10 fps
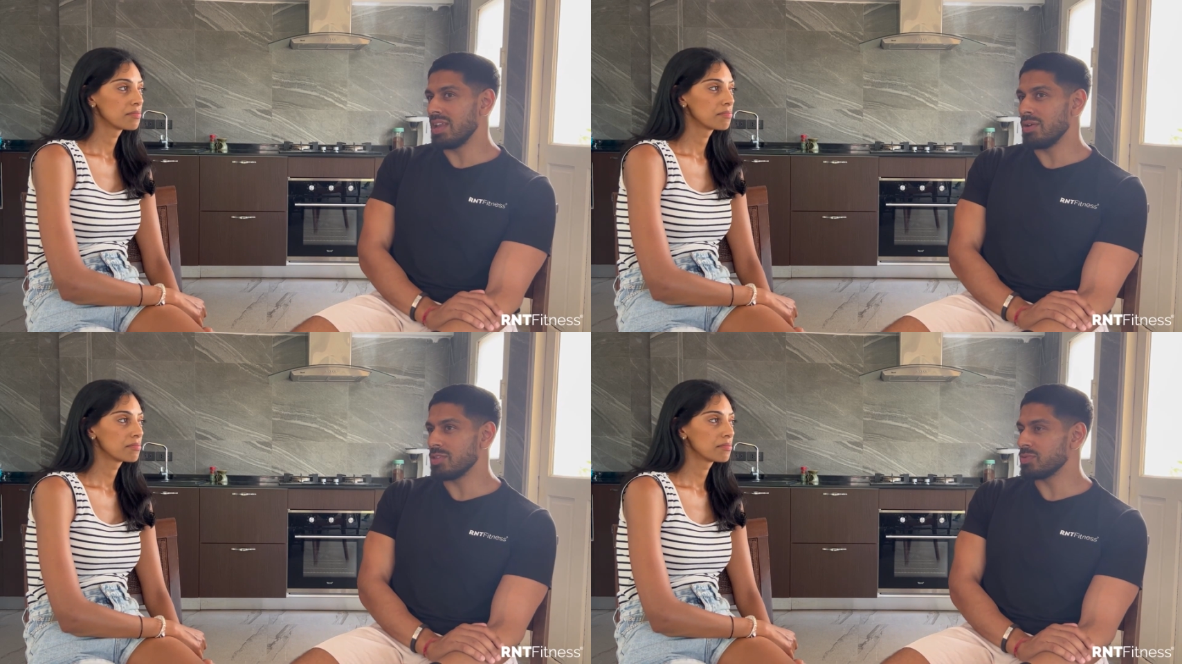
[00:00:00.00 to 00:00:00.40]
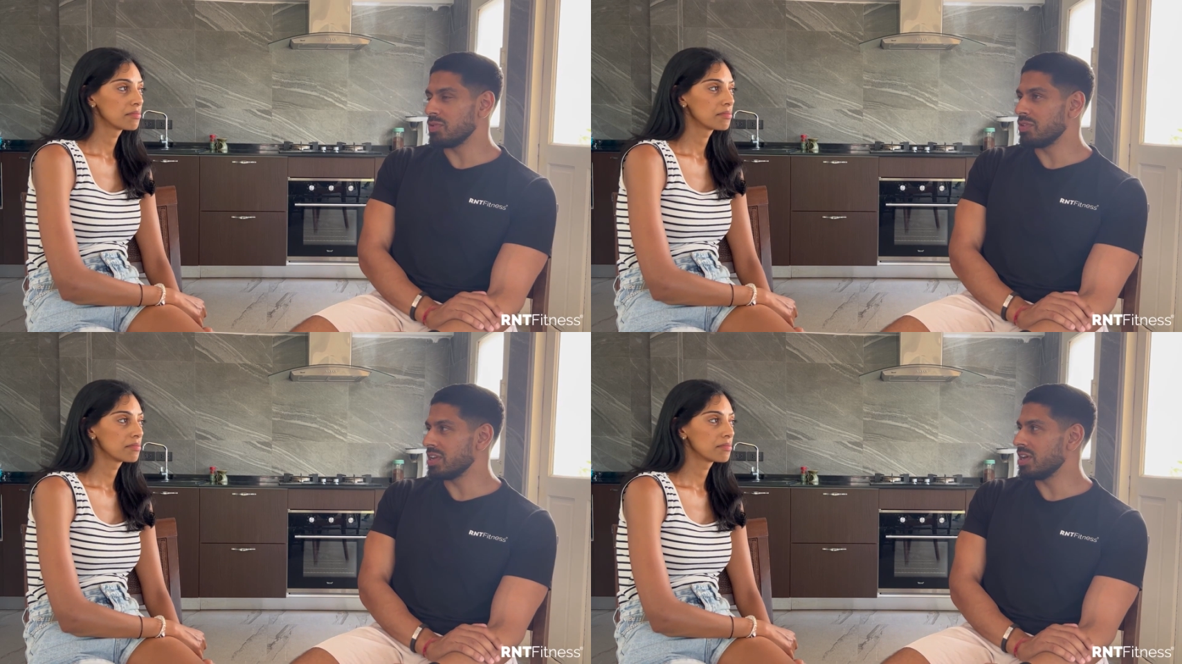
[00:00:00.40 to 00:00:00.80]
Speaker 1: as we
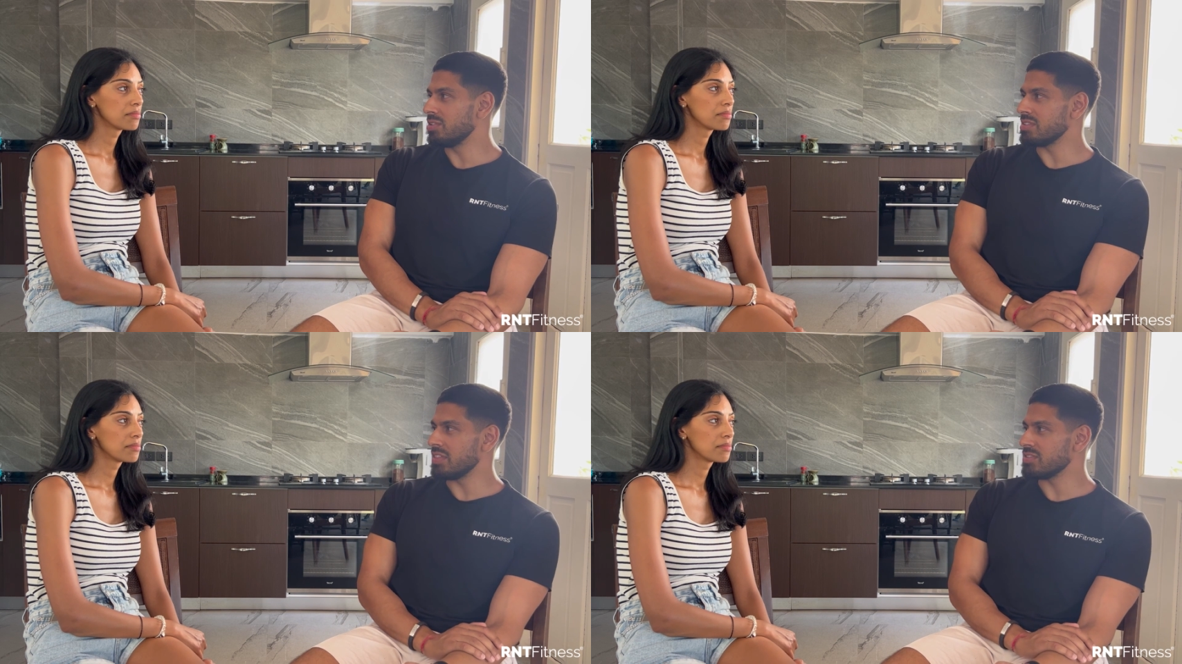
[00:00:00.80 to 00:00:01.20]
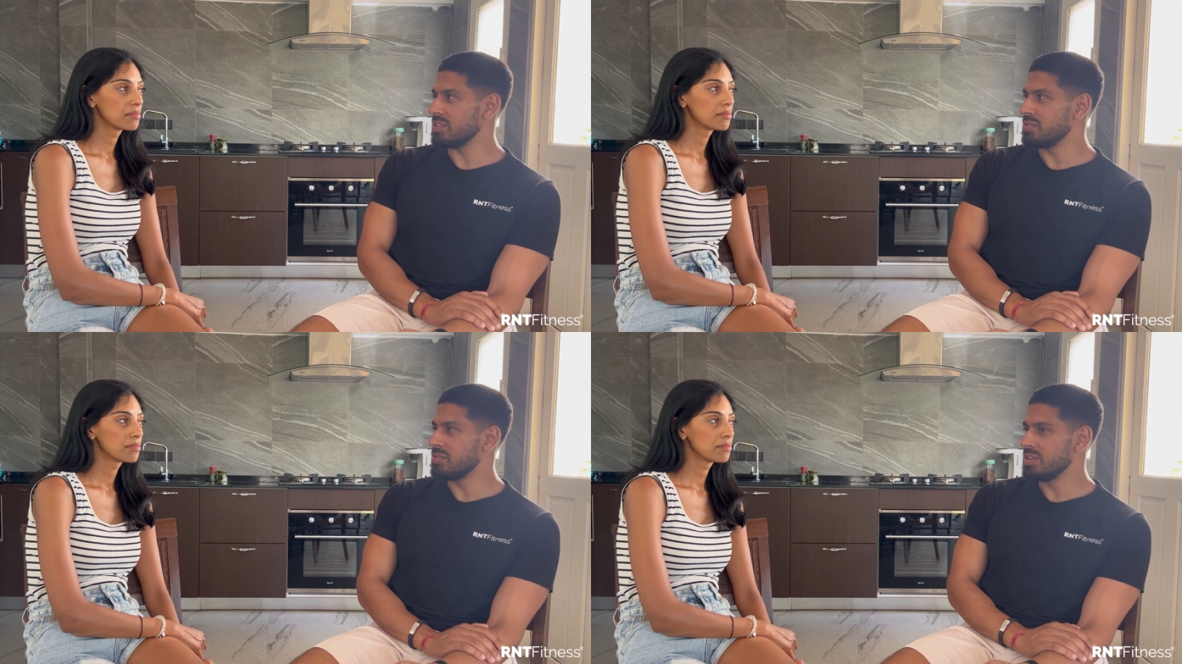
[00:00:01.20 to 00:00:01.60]
already know, it's like there's
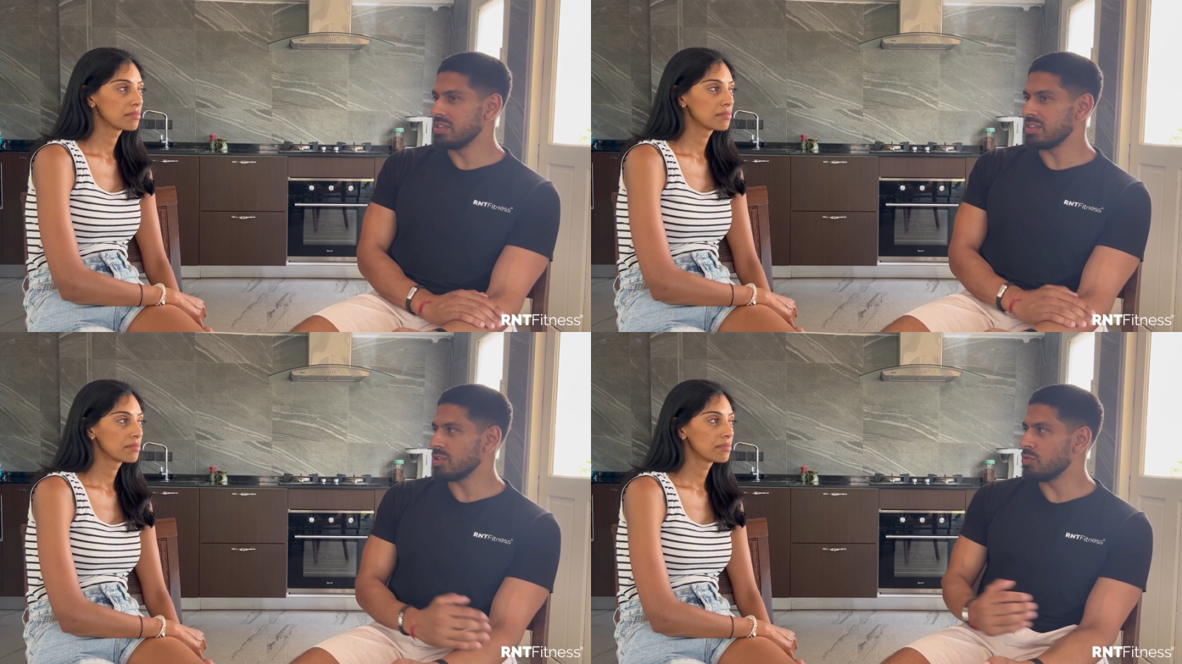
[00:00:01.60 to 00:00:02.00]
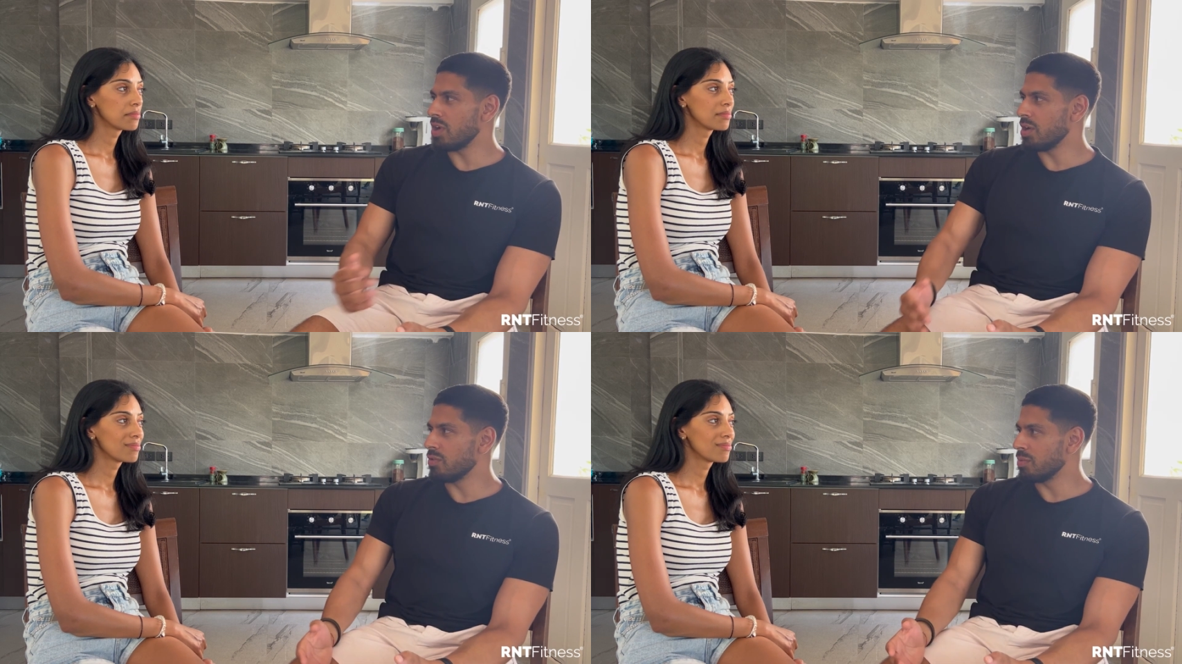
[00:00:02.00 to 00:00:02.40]
no there's no
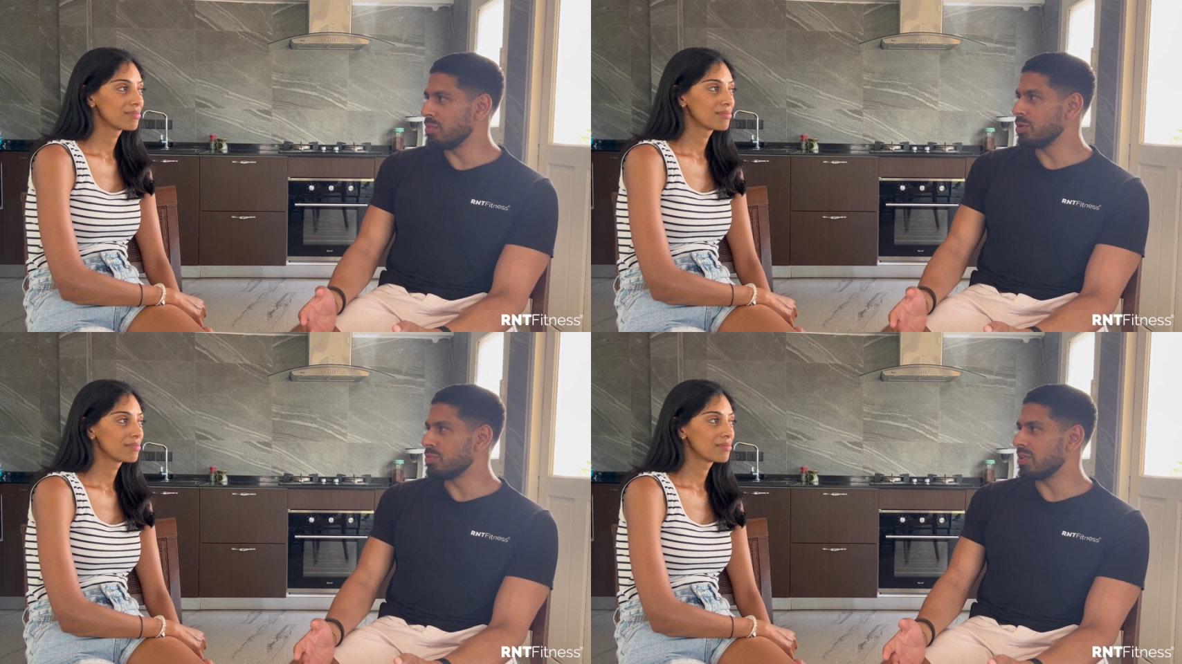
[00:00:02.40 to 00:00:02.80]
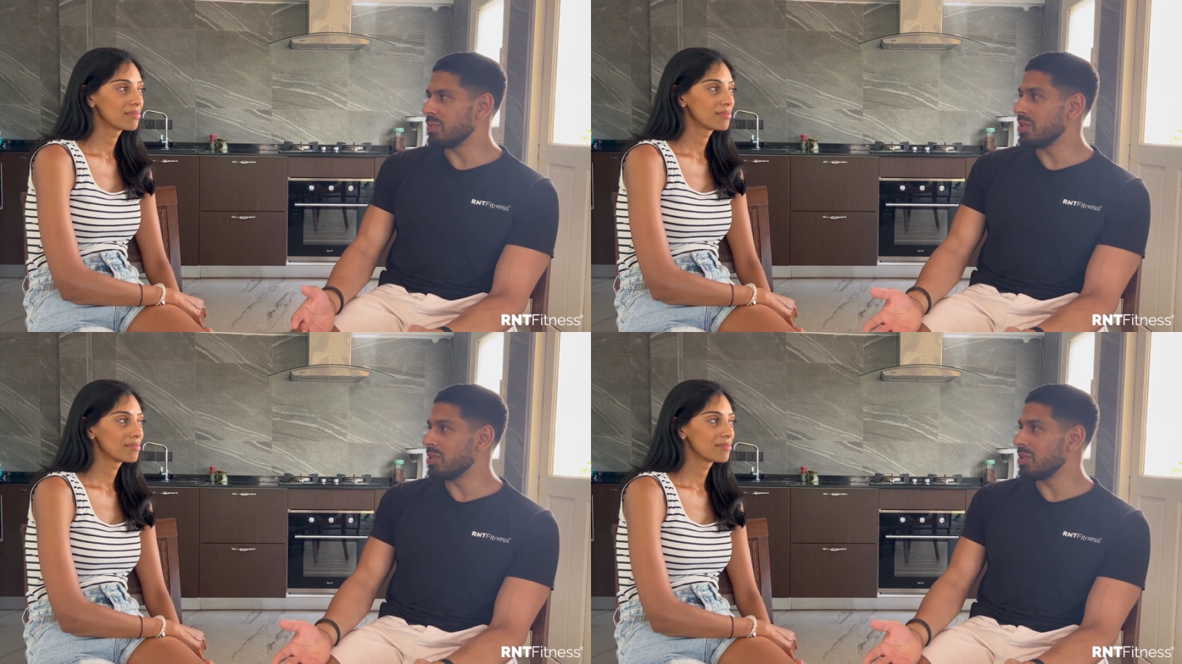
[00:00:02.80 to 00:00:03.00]
right or wrong blueprint,